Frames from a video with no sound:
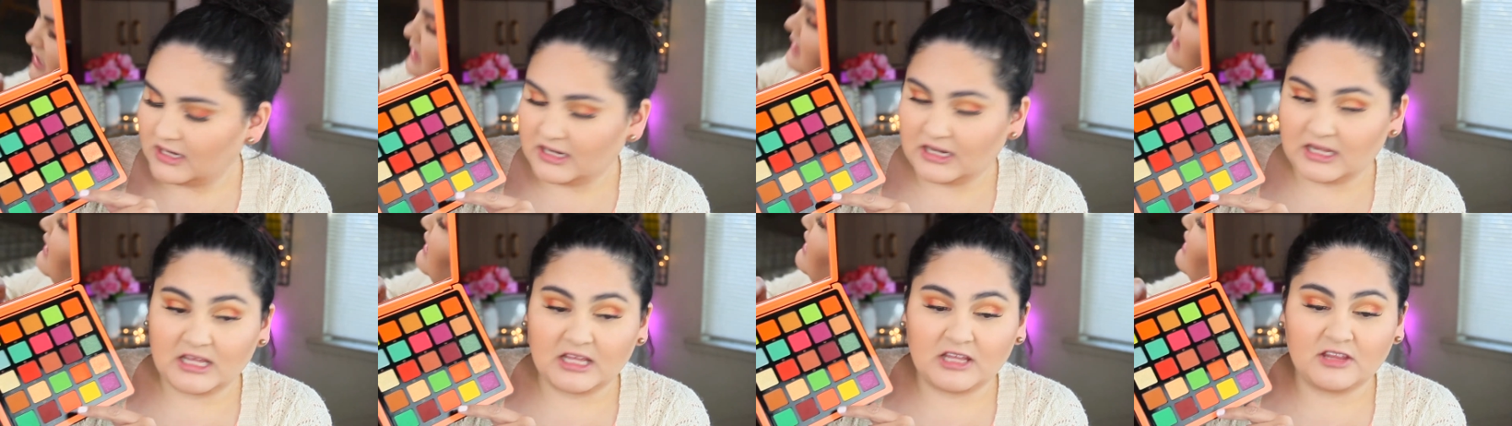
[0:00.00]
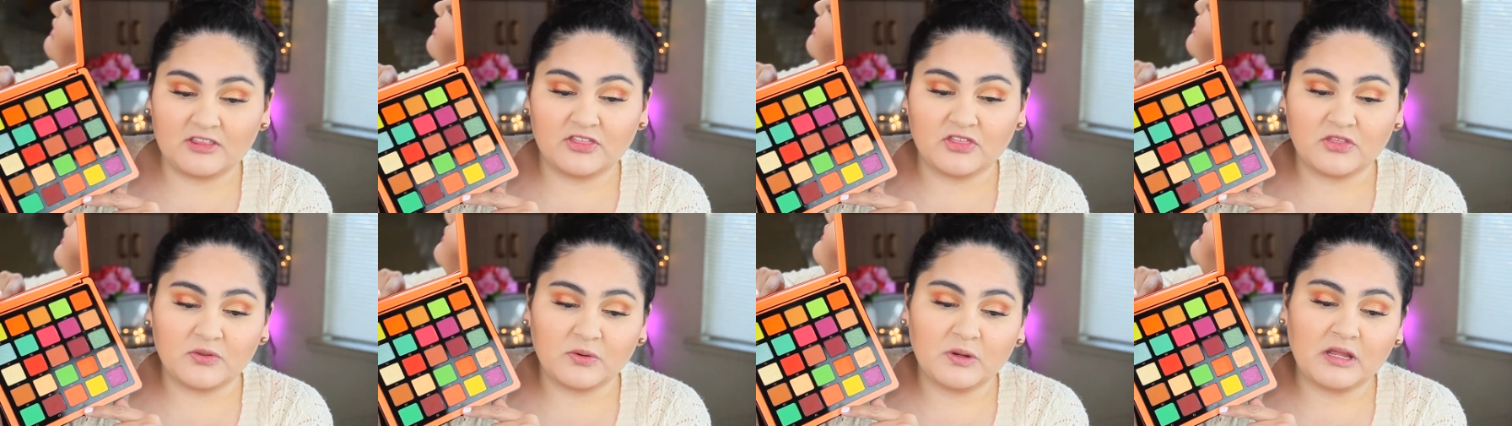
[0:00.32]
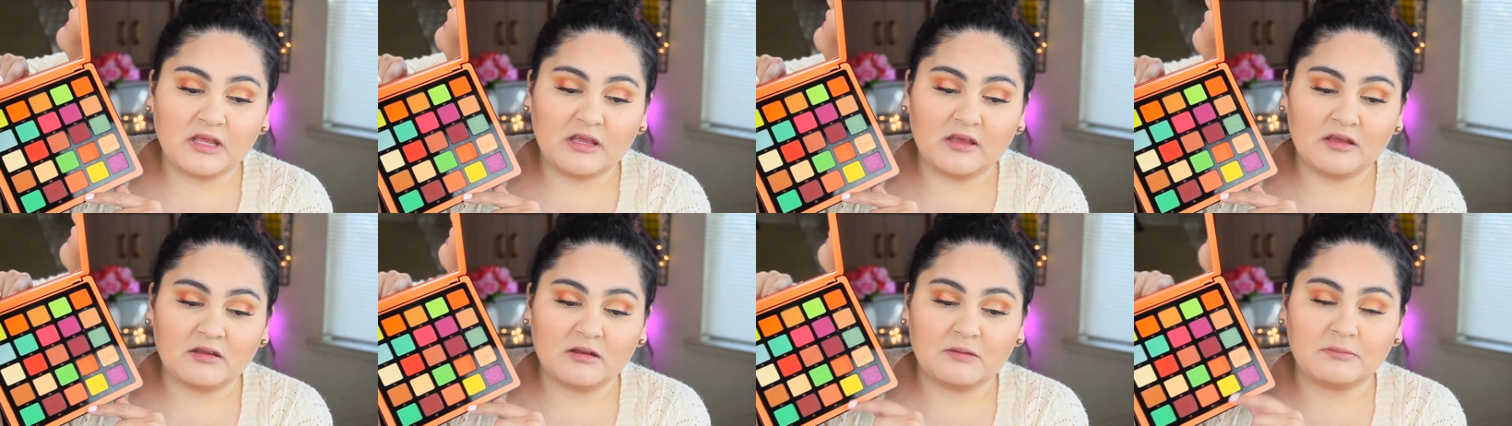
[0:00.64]
and
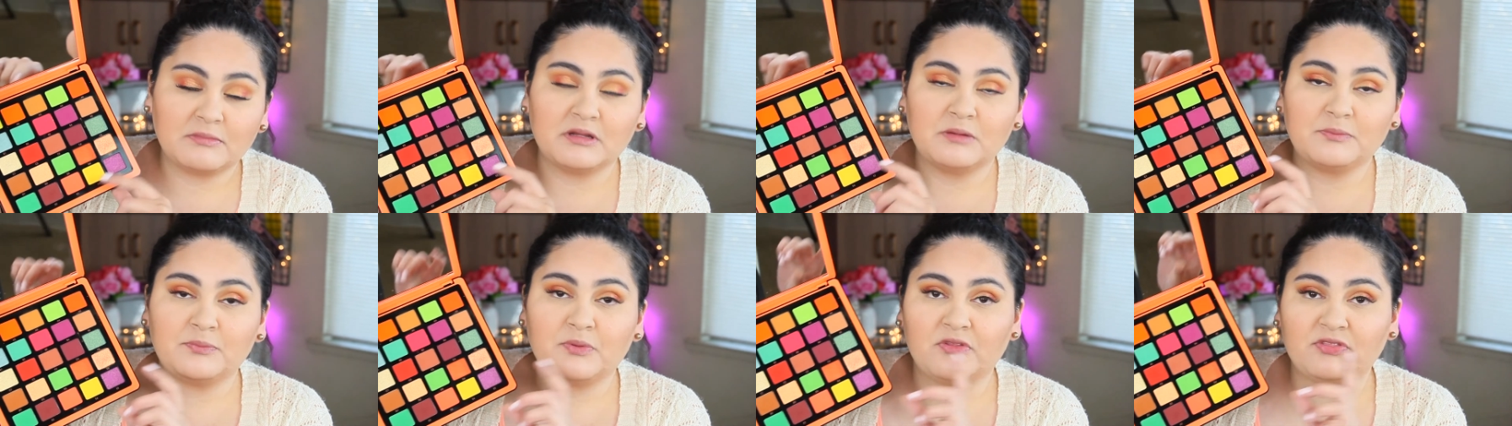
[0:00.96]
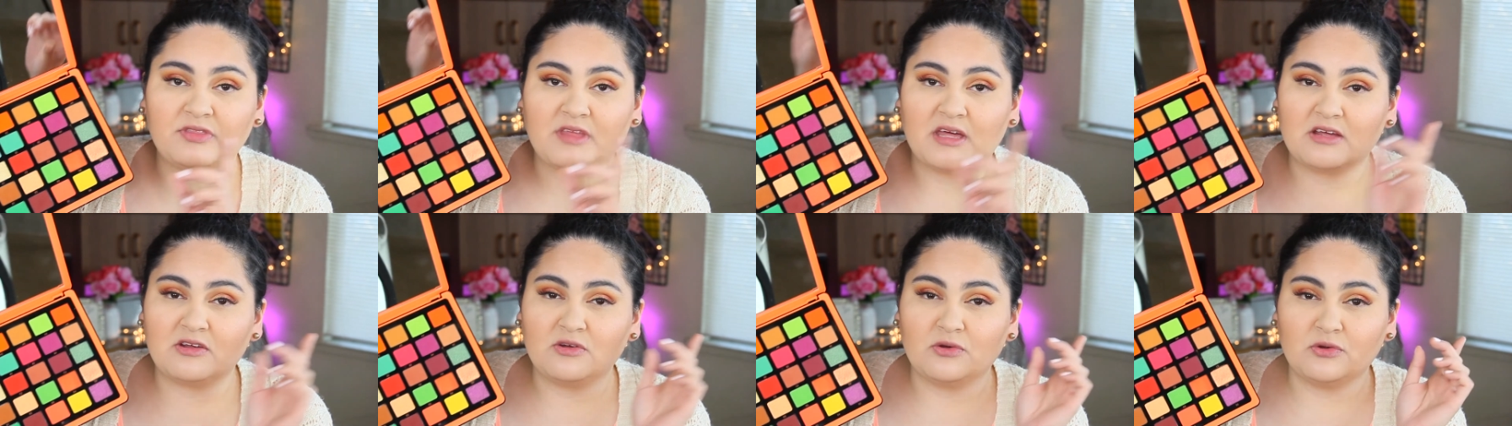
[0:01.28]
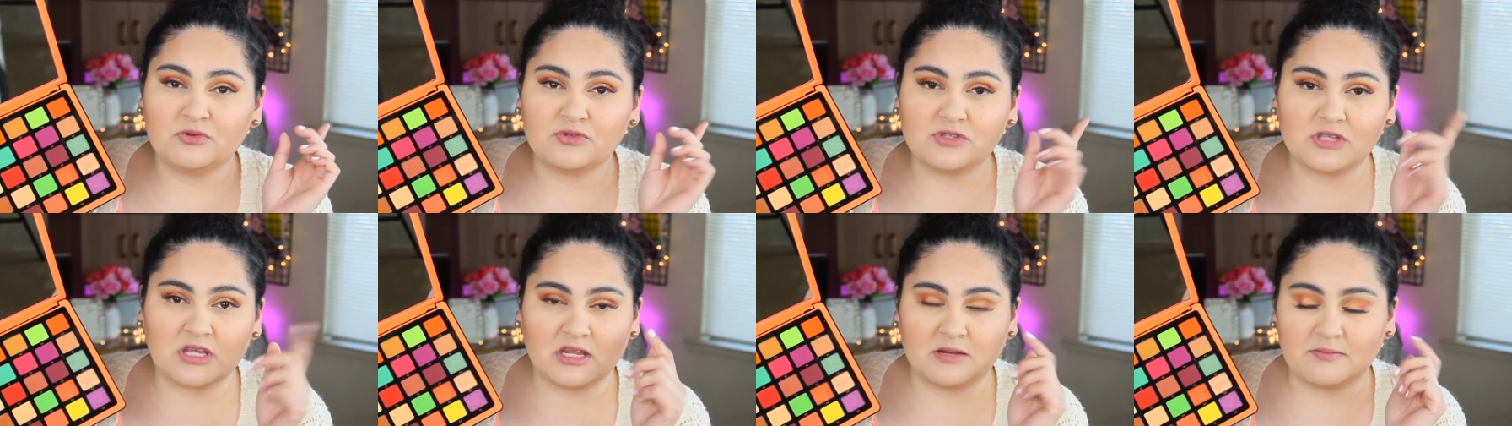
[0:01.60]
E3, and I'm going to put
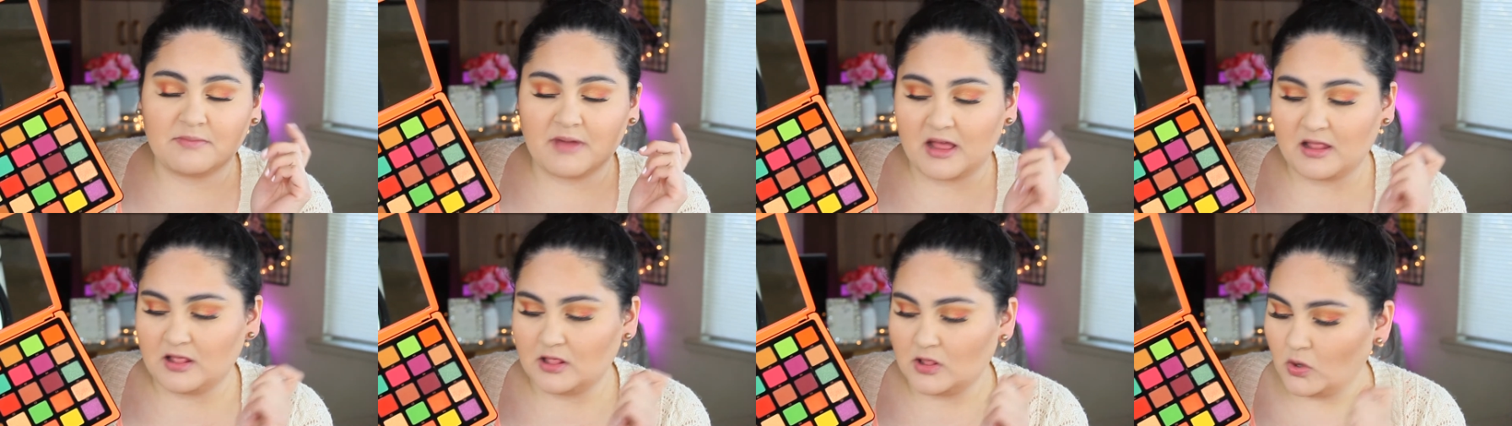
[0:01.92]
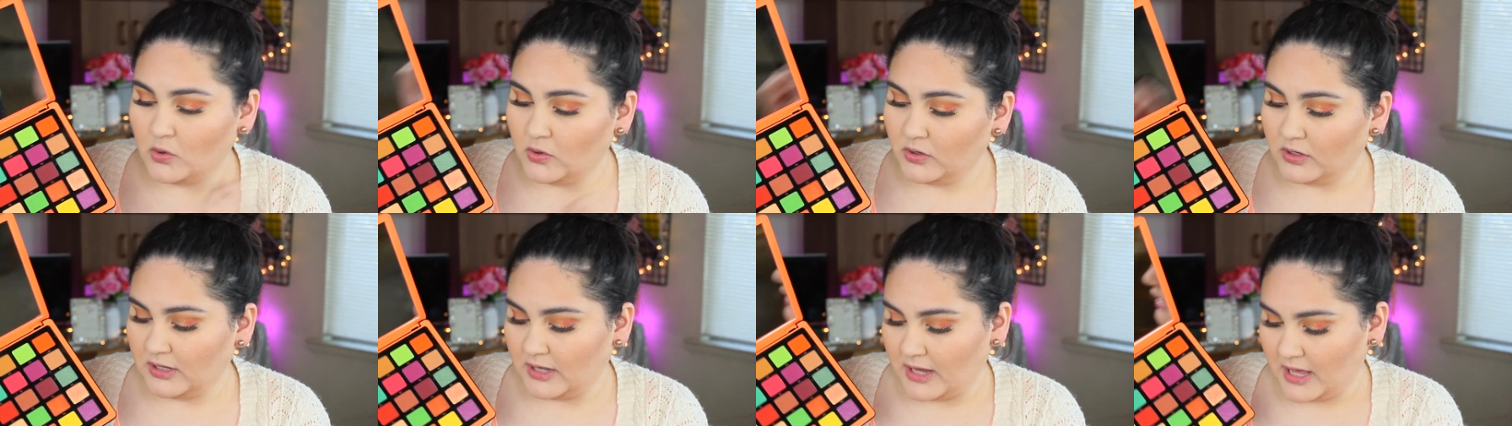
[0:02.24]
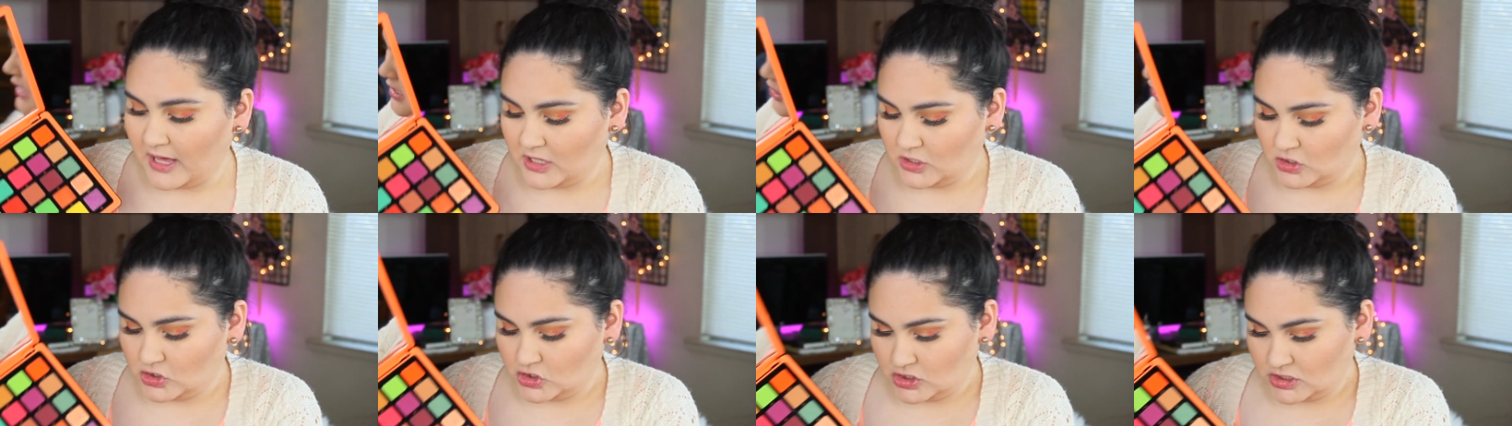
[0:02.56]
those in my lower
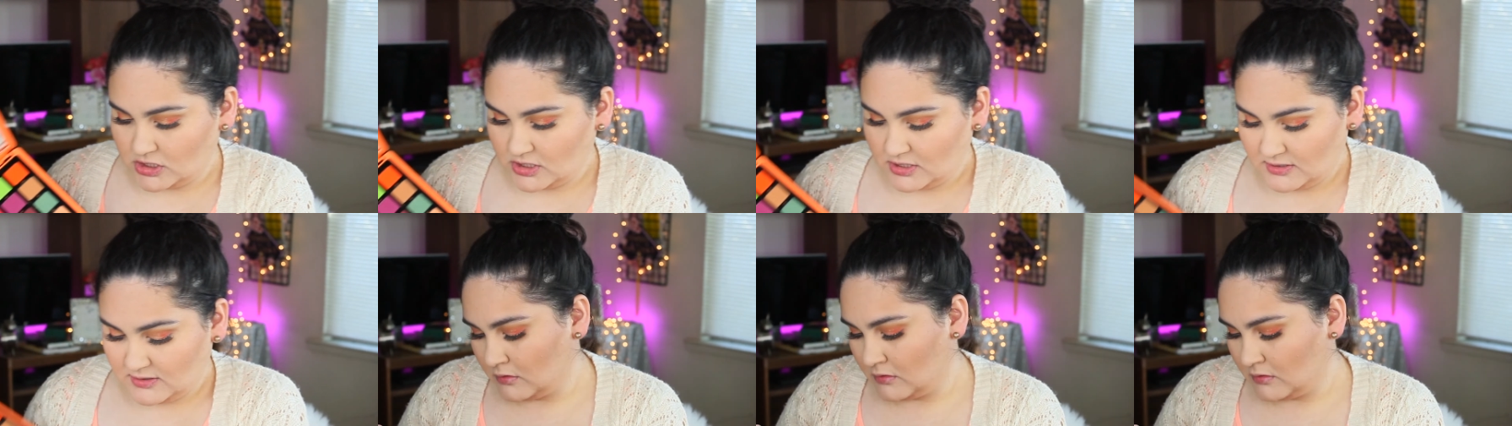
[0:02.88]
lash.